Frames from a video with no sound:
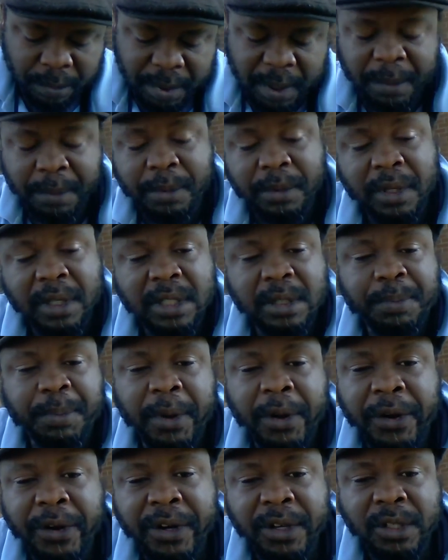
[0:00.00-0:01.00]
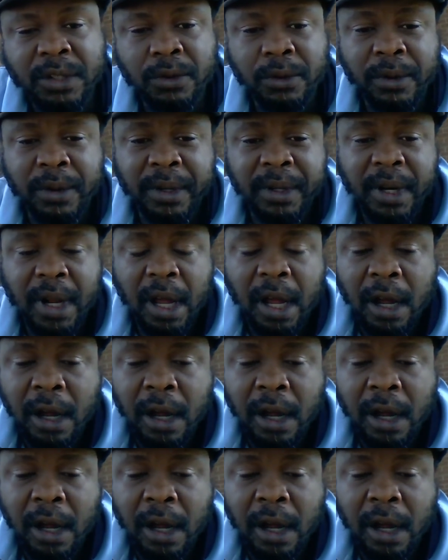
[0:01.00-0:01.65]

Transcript: people, the spirit is on